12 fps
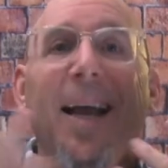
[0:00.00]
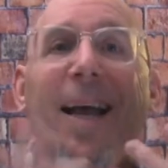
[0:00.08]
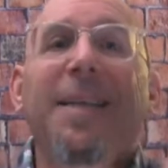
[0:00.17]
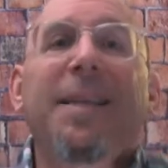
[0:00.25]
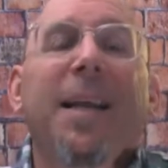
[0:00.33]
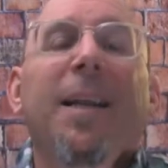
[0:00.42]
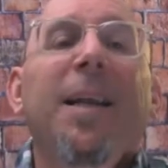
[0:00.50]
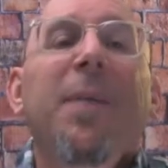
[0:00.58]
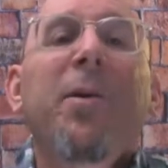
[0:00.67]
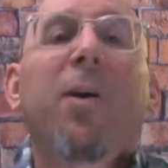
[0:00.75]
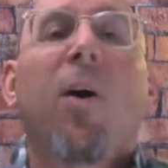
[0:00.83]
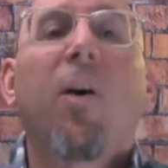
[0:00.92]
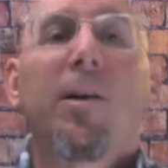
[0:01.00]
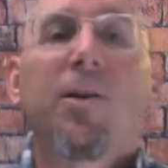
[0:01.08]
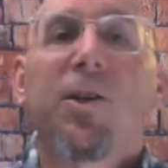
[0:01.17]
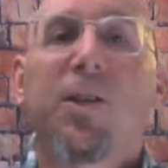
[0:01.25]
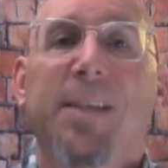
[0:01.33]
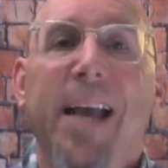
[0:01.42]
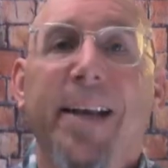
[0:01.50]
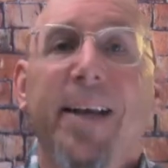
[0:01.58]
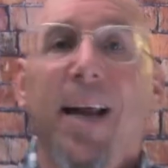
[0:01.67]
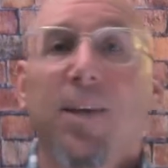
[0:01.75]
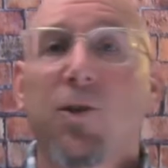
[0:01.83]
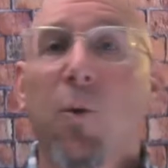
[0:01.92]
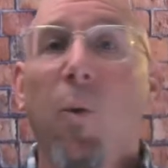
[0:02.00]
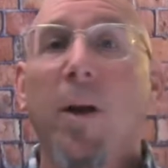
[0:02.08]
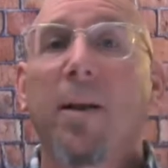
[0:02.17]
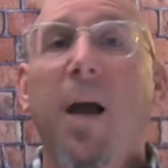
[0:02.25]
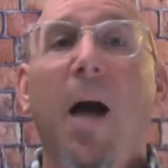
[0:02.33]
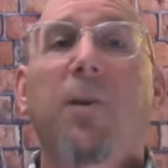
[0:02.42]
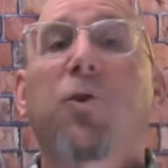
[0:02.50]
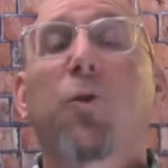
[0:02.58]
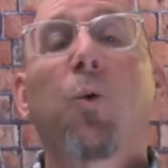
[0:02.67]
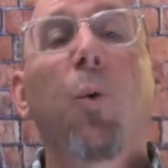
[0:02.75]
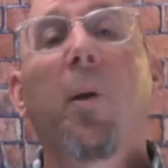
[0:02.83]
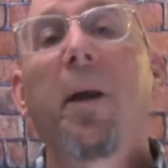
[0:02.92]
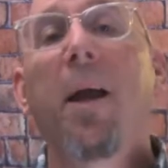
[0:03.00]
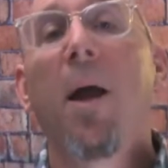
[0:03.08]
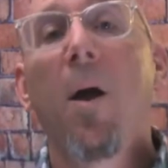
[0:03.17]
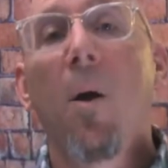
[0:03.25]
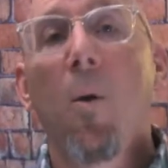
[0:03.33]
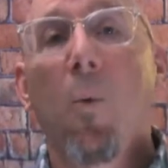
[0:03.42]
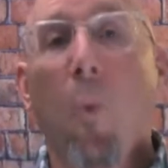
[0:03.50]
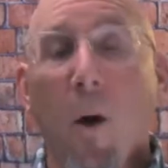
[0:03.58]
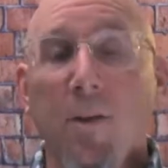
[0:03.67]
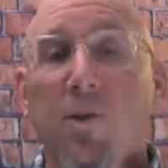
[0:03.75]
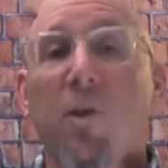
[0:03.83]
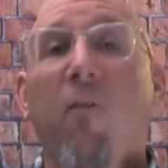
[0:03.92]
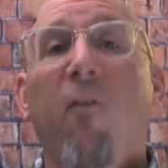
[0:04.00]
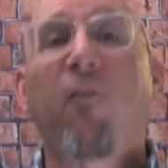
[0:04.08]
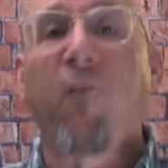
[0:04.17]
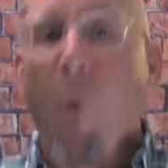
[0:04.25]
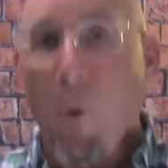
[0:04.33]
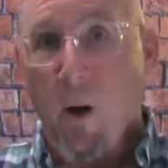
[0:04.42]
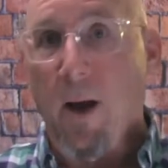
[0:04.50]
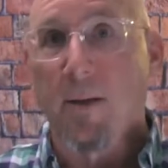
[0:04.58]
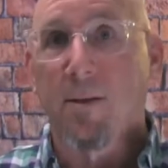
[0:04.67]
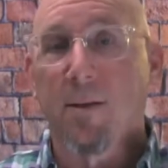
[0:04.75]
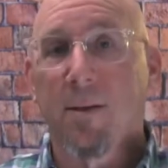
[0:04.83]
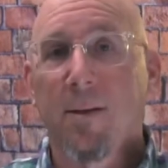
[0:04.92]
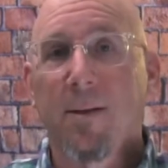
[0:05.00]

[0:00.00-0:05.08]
and can limit our understanding as to what God truly wants for us.